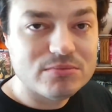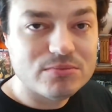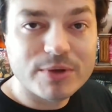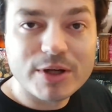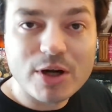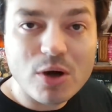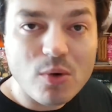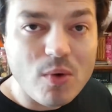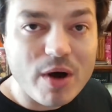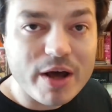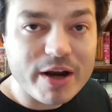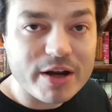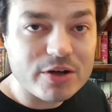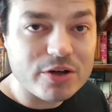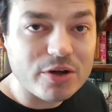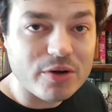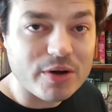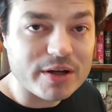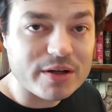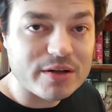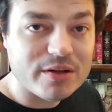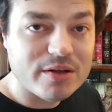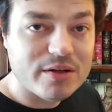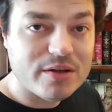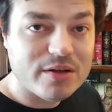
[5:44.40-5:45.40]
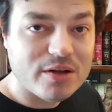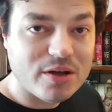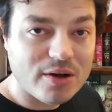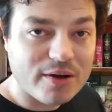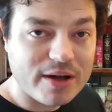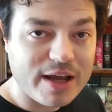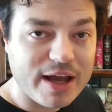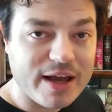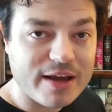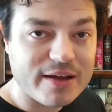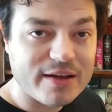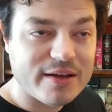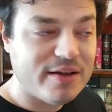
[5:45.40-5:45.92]
We don't want to do it.
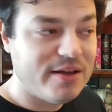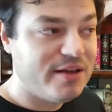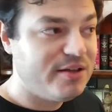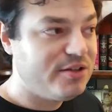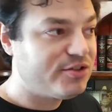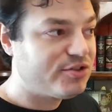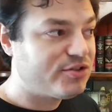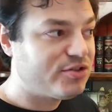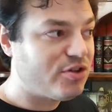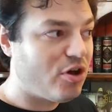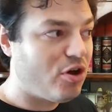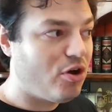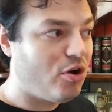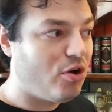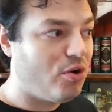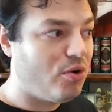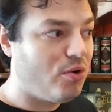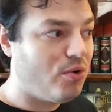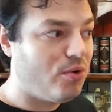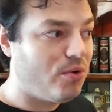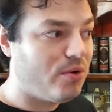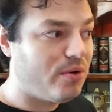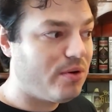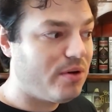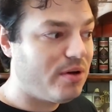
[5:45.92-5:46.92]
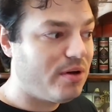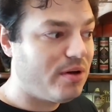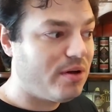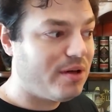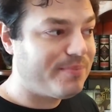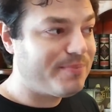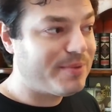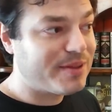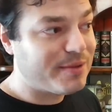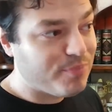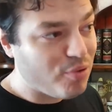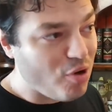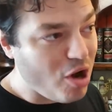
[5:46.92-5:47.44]
Okay, so
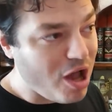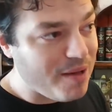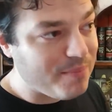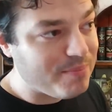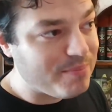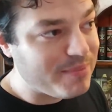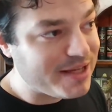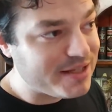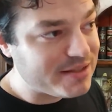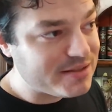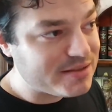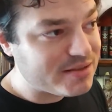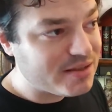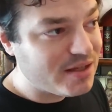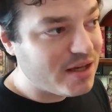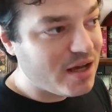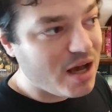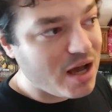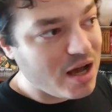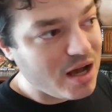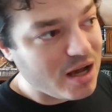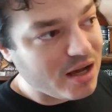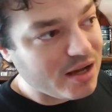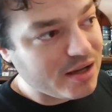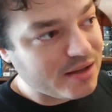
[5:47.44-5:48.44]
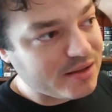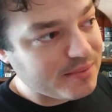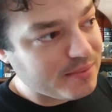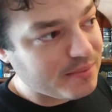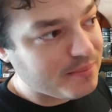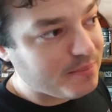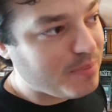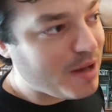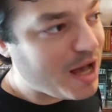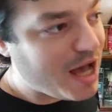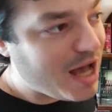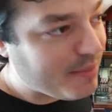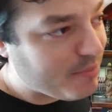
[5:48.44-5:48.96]
the problem is,
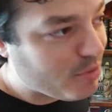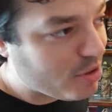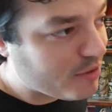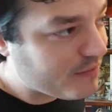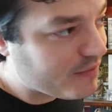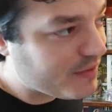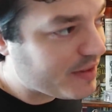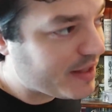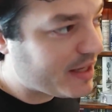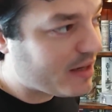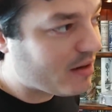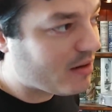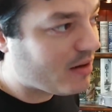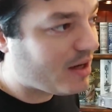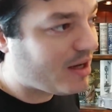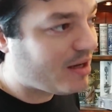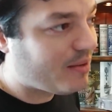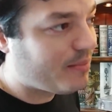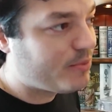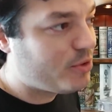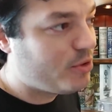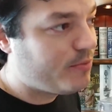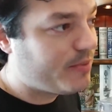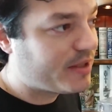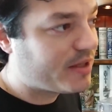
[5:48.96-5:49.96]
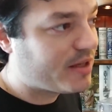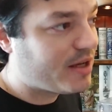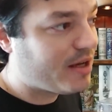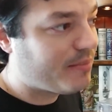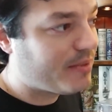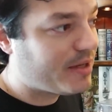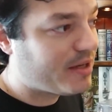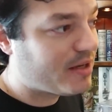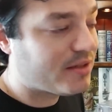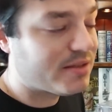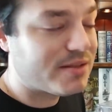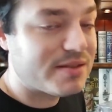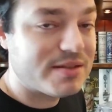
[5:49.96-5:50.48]
Bob over there, you've been
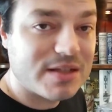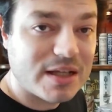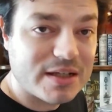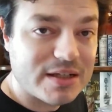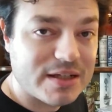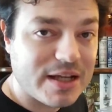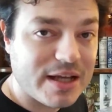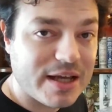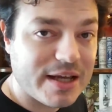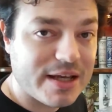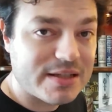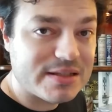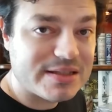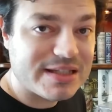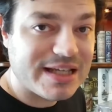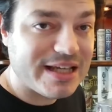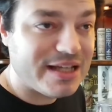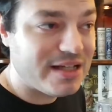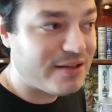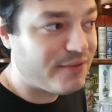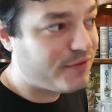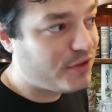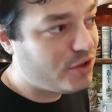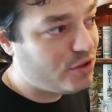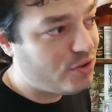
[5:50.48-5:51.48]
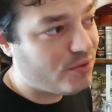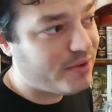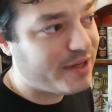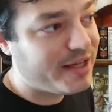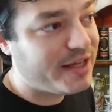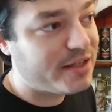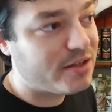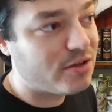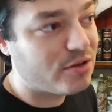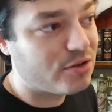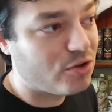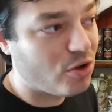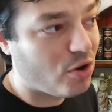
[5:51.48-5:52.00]
coming in on Sundays, and if you don't
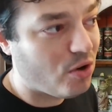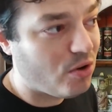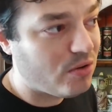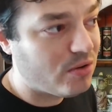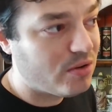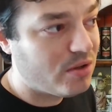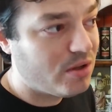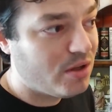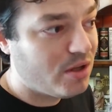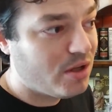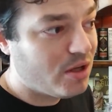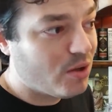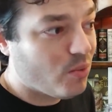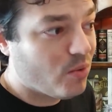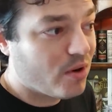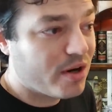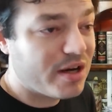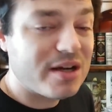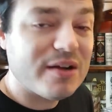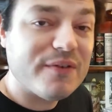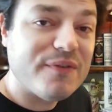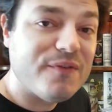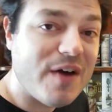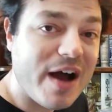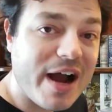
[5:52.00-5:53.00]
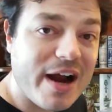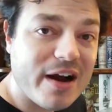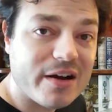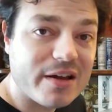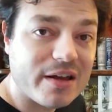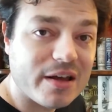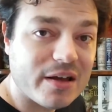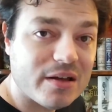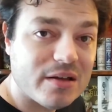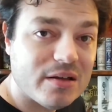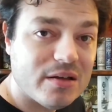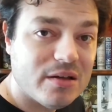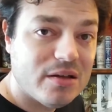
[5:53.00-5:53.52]
hit your goal, we're going to fire
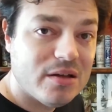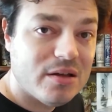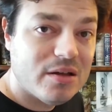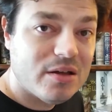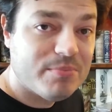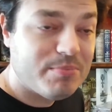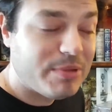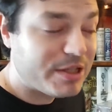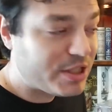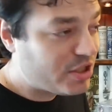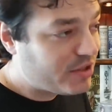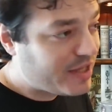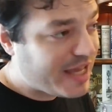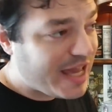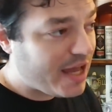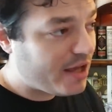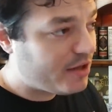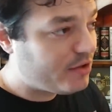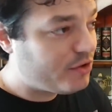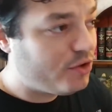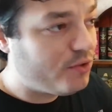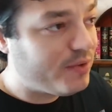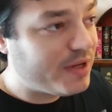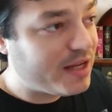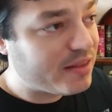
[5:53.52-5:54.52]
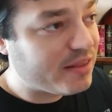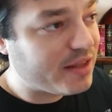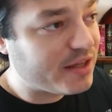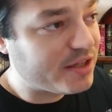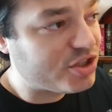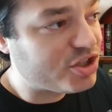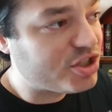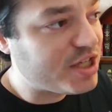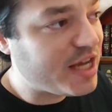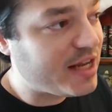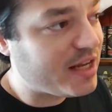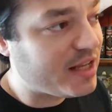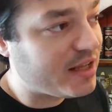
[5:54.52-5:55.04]
you. But you can't do anything
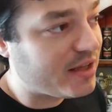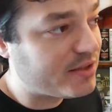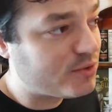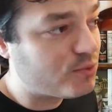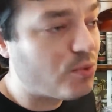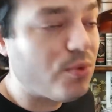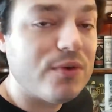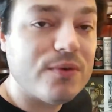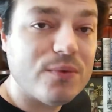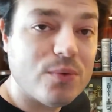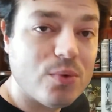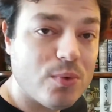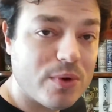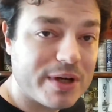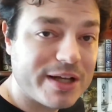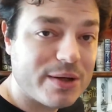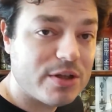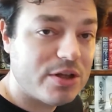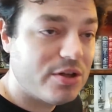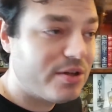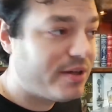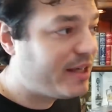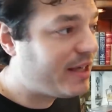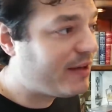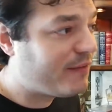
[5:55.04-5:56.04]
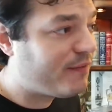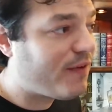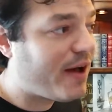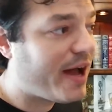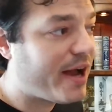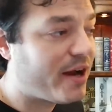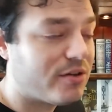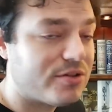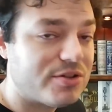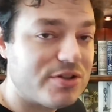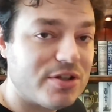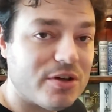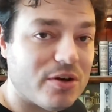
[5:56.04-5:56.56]
shady because you can get
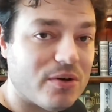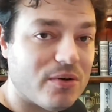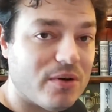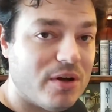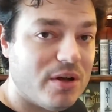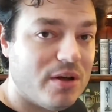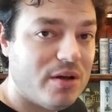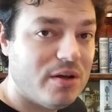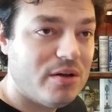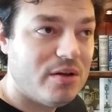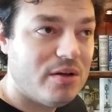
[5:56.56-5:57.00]
fired too.